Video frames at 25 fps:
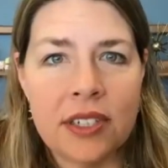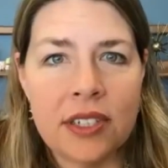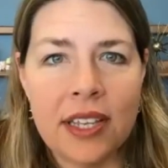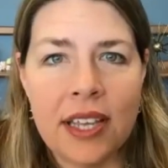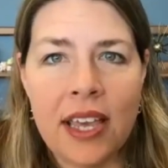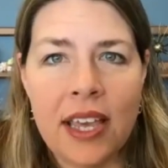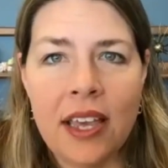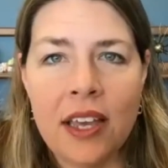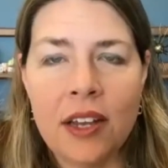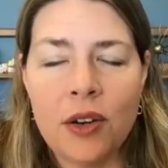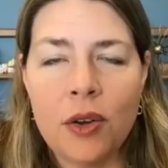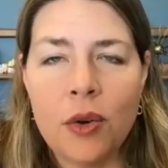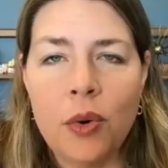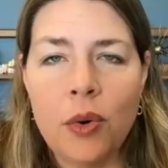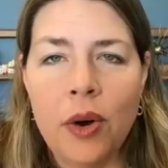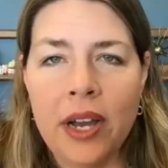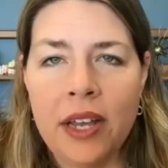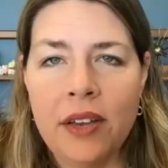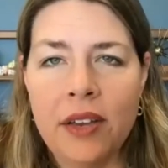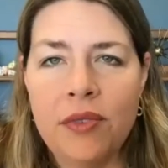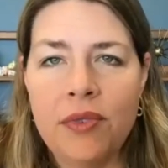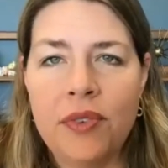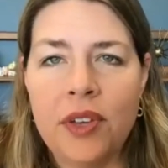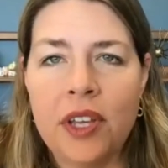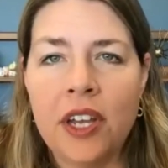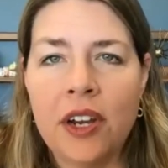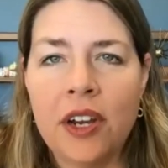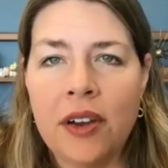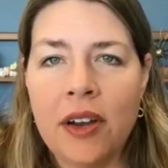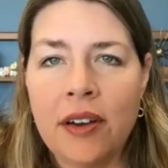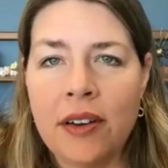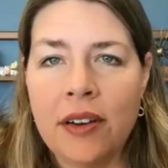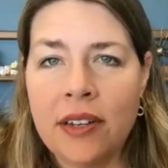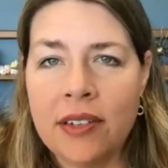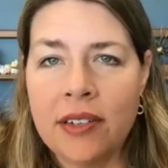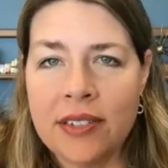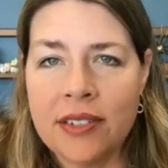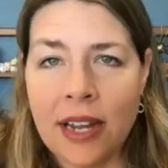can't quite figure
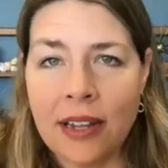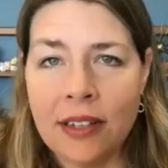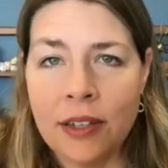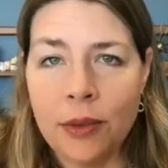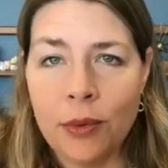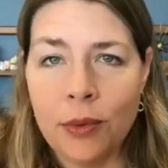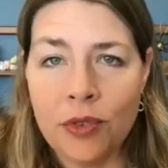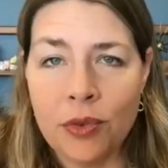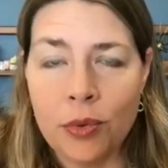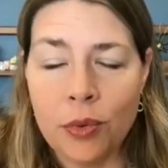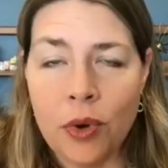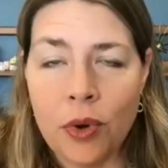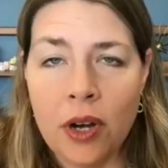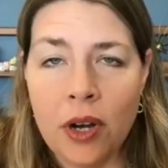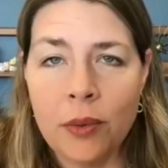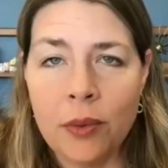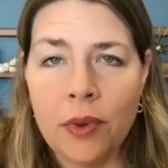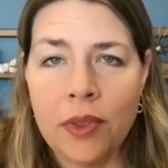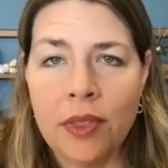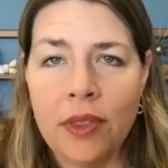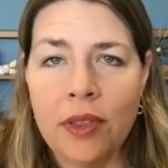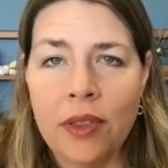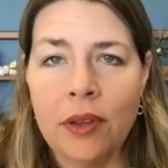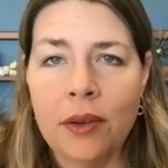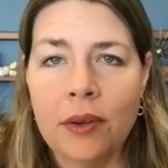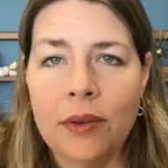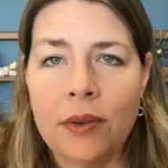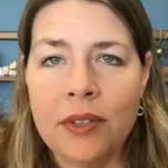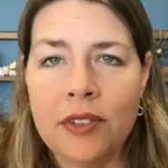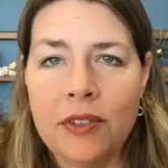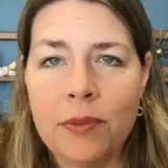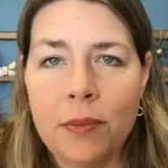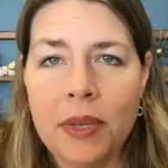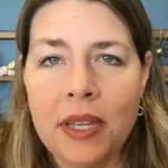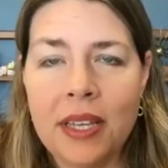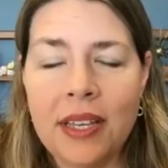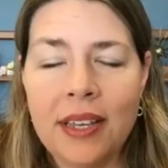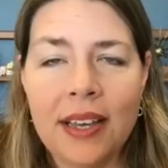out exactly what's wrong with you,
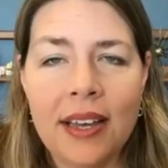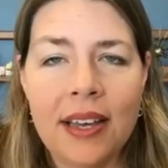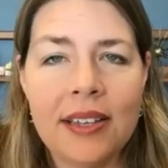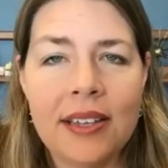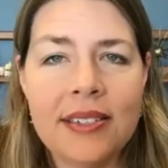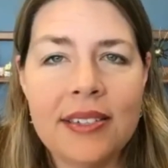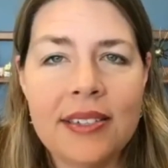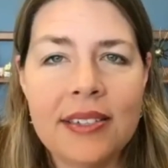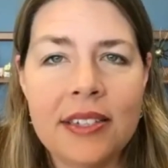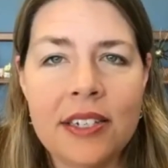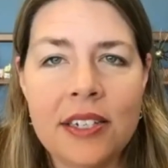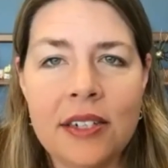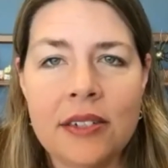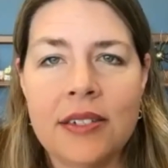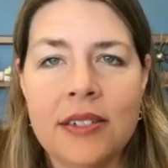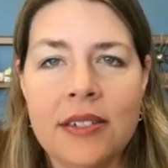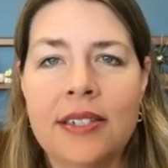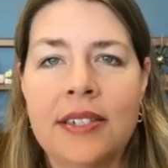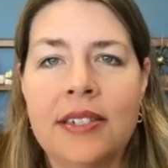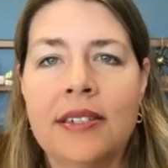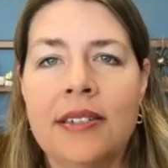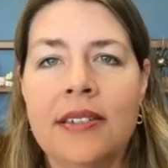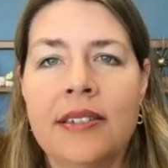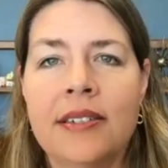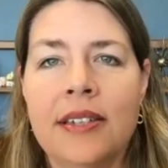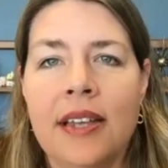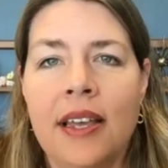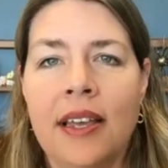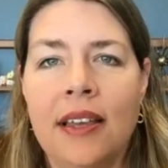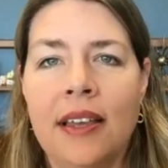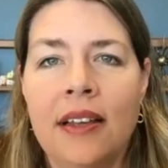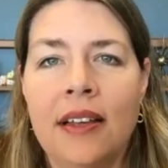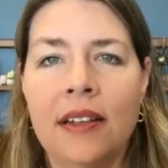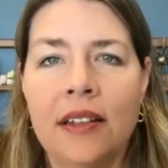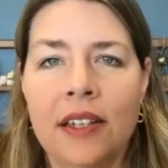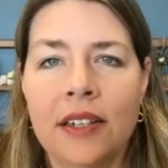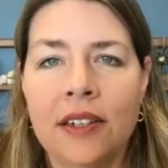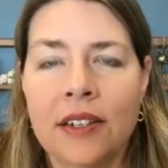it's because there isn't a
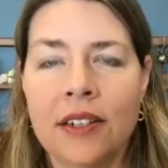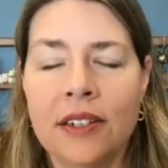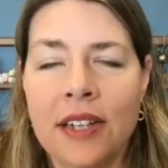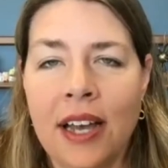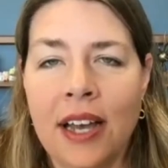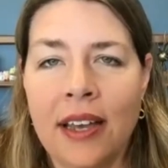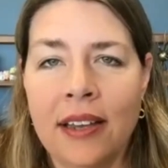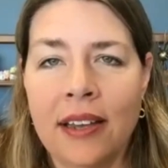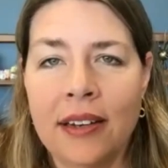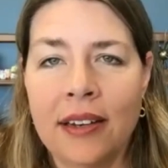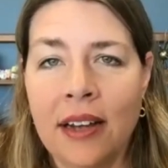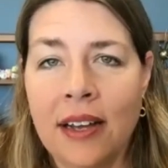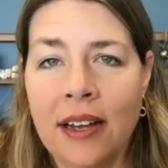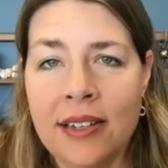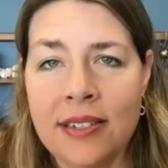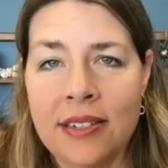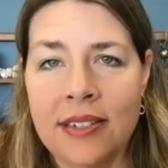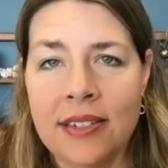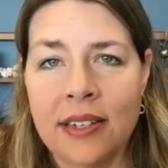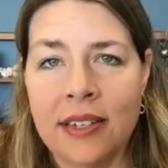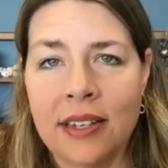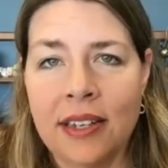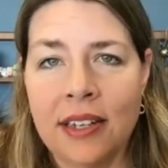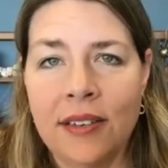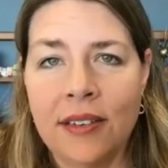clear diagnostic.